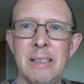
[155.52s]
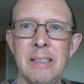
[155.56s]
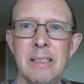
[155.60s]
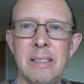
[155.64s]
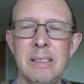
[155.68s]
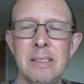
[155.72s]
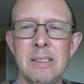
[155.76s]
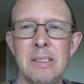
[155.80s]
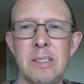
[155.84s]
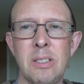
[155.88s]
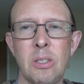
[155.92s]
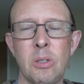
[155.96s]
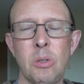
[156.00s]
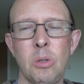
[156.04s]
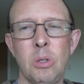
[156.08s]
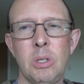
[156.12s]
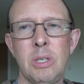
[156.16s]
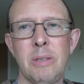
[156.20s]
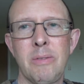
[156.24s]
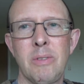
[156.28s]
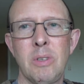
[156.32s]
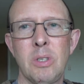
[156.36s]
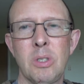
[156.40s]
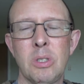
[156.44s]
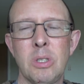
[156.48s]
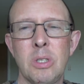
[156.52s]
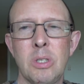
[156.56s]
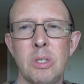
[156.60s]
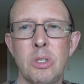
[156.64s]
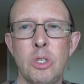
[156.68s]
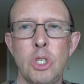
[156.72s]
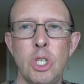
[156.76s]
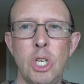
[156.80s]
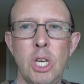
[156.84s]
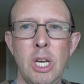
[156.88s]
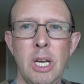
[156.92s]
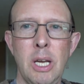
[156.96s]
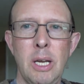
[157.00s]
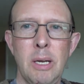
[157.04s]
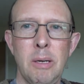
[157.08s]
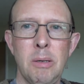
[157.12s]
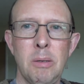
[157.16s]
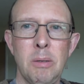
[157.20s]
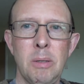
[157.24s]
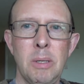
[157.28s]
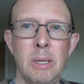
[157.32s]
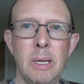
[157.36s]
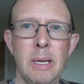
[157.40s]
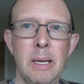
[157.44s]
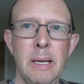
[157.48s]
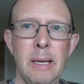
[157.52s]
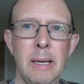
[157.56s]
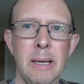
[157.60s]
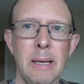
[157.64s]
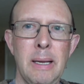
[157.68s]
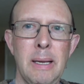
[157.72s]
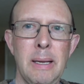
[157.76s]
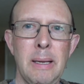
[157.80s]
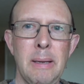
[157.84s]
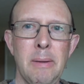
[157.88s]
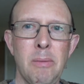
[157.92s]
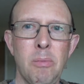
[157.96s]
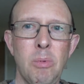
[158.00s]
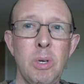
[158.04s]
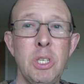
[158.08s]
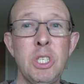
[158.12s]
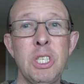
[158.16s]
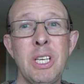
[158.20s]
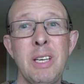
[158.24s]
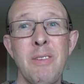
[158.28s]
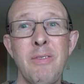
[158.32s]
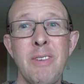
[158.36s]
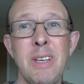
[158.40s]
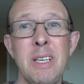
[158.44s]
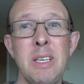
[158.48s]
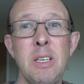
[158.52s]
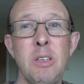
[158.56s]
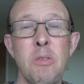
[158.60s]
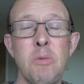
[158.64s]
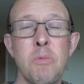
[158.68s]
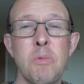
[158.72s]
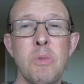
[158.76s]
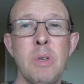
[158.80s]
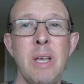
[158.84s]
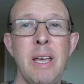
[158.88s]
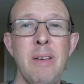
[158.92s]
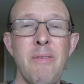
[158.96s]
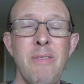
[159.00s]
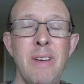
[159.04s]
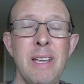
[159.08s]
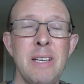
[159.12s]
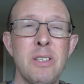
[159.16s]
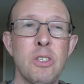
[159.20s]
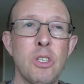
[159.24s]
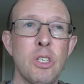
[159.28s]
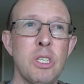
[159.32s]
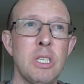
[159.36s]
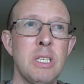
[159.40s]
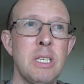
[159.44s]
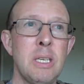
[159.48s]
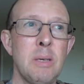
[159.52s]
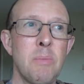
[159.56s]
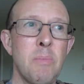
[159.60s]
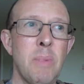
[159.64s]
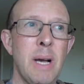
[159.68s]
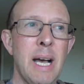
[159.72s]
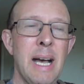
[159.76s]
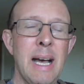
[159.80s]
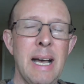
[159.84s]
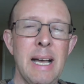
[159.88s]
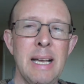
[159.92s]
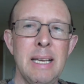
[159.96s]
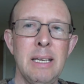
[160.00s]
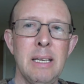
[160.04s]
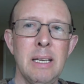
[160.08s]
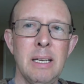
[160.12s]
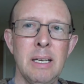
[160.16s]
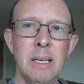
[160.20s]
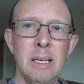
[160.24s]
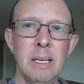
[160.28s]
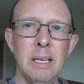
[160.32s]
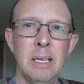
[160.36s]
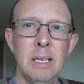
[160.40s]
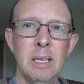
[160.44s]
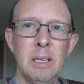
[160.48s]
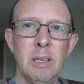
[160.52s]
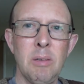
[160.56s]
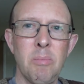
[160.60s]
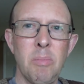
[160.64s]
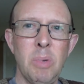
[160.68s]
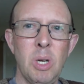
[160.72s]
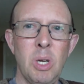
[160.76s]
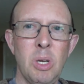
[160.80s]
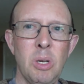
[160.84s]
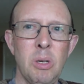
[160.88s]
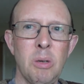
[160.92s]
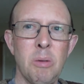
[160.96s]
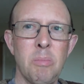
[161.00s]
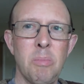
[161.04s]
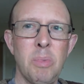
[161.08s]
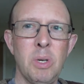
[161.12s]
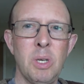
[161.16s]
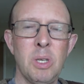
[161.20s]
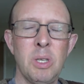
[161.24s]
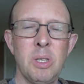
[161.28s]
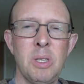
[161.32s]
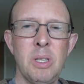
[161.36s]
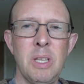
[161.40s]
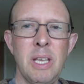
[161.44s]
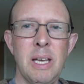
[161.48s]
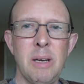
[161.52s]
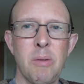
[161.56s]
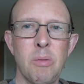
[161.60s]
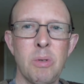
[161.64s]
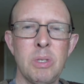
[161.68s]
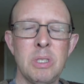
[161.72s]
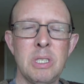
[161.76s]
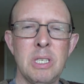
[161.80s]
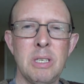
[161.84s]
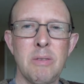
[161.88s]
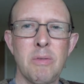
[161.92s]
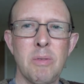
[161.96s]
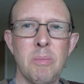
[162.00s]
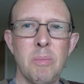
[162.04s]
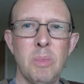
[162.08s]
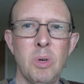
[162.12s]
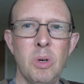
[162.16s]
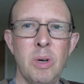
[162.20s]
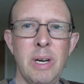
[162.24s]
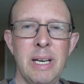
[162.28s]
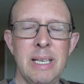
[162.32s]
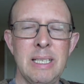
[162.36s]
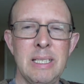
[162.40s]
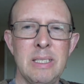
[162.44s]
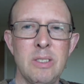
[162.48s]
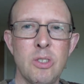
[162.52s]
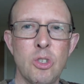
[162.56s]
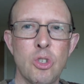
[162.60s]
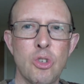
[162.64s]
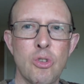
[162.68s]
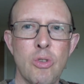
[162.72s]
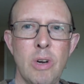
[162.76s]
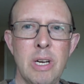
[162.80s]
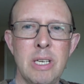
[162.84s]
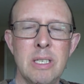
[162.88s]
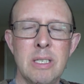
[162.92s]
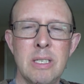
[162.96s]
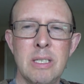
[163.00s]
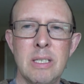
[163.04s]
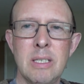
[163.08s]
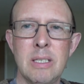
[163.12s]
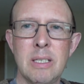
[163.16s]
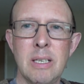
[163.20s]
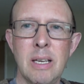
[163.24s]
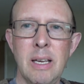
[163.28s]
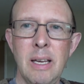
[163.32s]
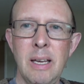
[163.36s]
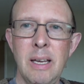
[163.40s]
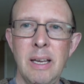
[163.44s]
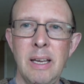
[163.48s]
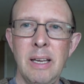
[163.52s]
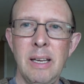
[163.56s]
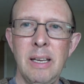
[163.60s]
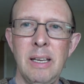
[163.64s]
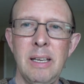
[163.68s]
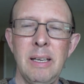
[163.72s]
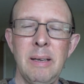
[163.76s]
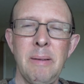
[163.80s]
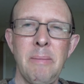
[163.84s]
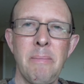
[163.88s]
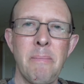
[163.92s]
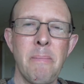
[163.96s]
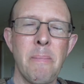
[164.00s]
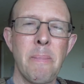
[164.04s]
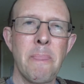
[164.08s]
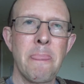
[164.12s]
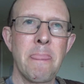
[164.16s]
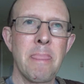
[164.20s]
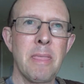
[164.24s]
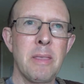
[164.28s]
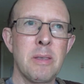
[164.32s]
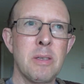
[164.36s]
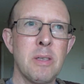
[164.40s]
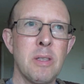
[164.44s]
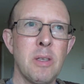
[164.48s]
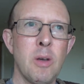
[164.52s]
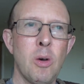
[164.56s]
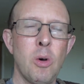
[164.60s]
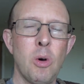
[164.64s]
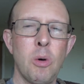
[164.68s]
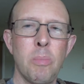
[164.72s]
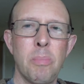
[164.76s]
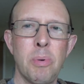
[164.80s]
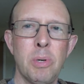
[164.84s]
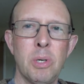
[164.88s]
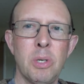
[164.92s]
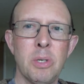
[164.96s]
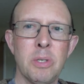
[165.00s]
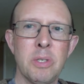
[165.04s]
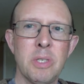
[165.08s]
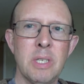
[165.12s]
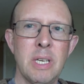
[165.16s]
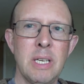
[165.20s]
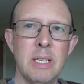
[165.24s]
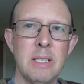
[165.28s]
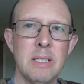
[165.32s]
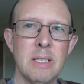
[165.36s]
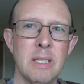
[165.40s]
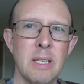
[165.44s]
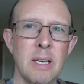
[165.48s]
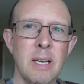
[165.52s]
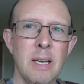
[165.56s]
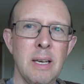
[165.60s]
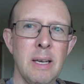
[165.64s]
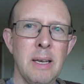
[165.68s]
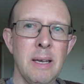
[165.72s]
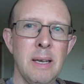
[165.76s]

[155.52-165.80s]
to go and have a look at the chair, which I eventually did buy. But that was even more added stress to the whole process.